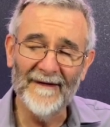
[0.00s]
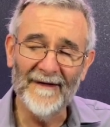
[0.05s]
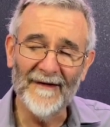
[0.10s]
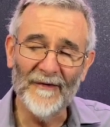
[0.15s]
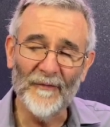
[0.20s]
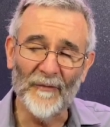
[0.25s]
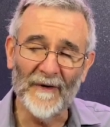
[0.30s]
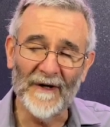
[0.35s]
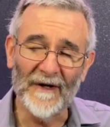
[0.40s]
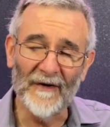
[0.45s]

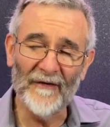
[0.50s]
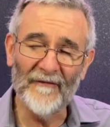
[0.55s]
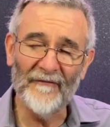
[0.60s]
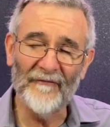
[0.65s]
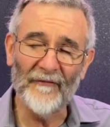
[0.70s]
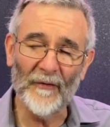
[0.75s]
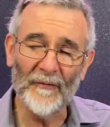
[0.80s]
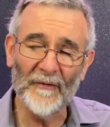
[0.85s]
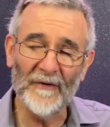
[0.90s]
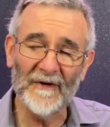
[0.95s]
We look
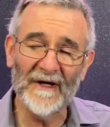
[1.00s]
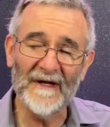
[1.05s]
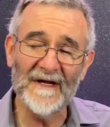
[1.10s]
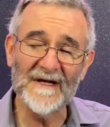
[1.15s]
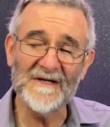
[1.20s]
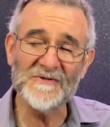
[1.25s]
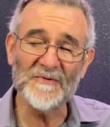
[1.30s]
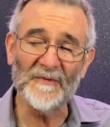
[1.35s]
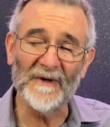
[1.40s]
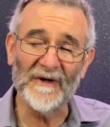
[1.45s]
forward to
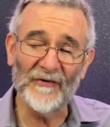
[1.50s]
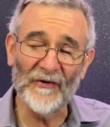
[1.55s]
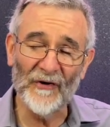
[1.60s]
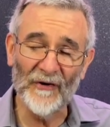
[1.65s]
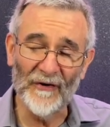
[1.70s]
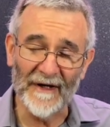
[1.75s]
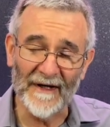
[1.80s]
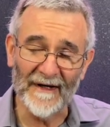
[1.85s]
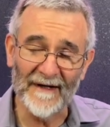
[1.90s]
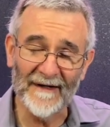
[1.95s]
his
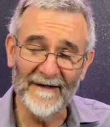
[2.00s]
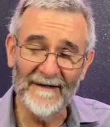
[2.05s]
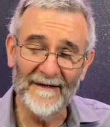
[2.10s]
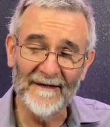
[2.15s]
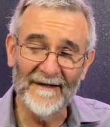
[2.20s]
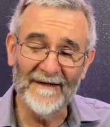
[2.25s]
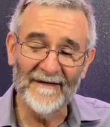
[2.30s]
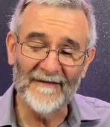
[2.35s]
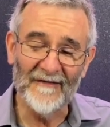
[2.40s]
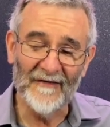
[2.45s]
returning
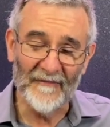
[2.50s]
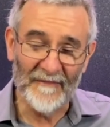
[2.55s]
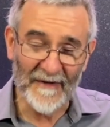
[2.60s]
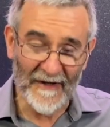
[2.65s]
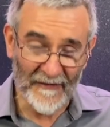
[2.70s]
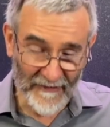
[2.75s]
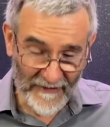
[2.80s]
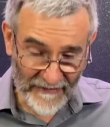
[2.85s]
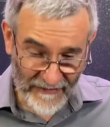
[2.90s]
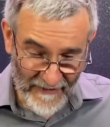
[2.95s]
to be
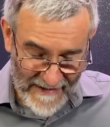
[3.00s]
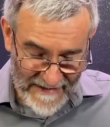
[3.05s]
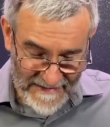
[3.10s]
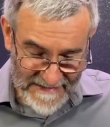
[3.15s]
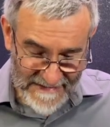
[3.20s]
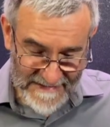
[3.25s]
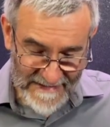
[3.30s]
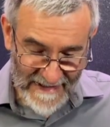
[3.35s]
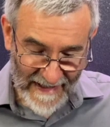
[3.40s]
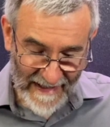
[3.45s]
with
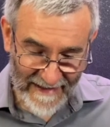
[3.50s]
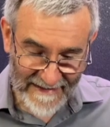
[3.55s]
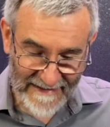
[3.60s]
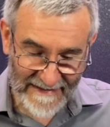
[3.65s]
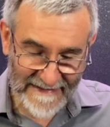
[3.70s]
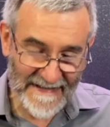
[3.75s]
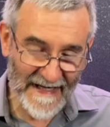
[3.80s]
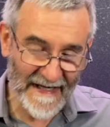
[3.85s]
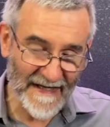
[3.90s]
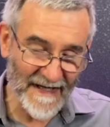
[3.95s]
us and to
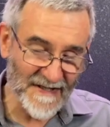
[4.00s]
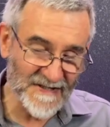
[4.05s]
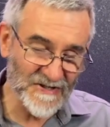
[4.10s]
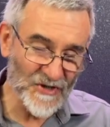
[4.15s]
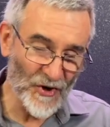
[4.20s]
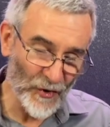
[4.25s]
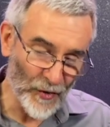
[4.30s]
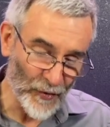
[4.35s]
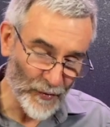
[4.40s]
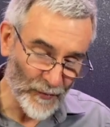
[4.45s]
take us
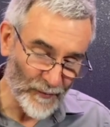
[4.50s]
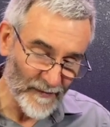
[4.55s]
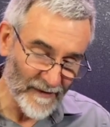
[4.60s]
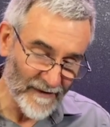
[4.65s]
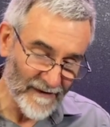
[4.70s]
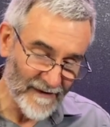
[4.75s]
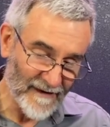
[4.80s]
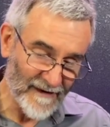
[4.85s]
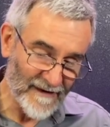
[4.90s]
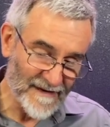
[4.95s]
home
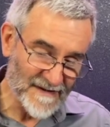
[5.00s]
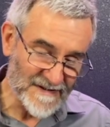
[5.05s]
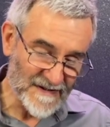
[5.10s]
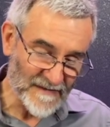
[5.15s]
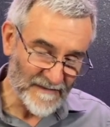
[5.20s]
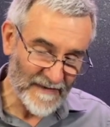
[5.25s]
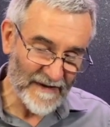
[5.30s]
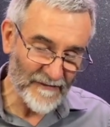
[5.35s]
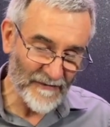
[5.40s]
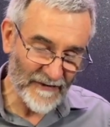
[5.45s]
to
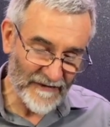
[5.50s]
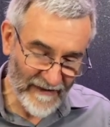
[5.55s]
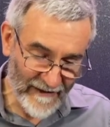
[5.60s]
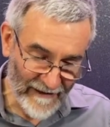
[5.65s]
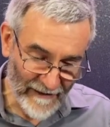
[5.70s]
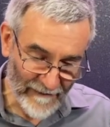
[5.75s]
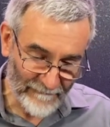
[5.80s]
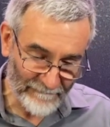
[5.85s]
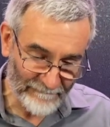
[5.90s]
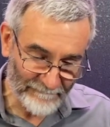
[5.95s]
be with
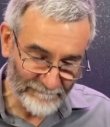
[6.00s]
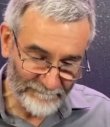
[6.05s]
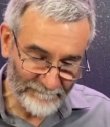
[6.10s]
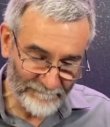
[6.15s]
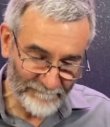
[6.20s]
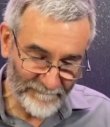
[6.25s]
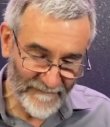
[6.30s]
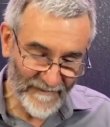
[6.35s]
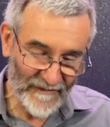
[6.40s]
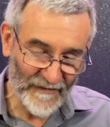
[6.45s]
him,
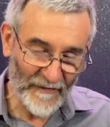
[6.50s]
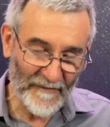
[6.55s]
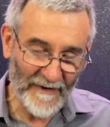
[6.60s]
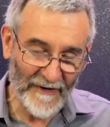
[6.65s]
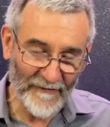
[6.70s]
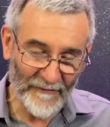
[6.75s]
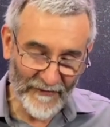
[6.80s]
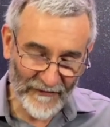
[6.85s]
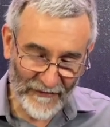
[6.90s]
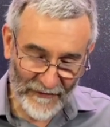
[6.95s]
to be
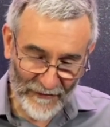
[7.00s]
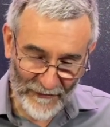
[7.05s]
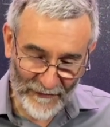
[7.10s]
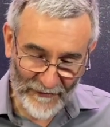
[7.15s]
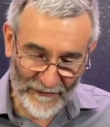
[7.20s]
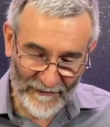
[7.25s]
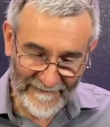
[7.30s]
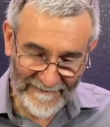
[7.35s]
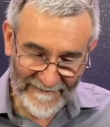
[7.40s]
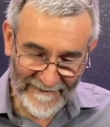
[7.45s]
with you
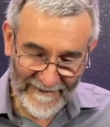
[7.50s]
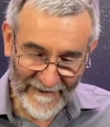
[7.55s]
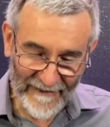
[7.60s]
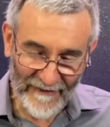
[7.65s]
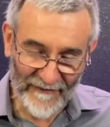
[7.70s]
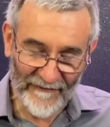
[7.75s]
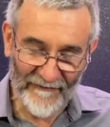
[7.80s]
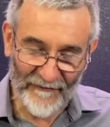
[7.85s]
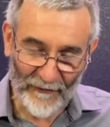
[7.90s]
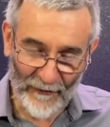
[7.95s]

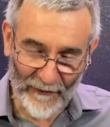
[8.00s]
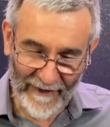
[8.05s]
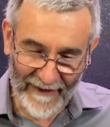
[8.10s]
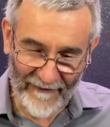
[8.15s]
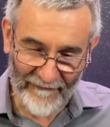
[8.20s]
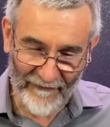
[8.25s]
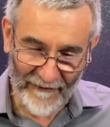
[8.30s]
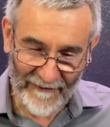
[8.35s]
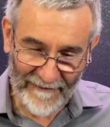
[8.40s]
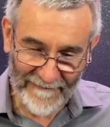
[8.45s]
forever.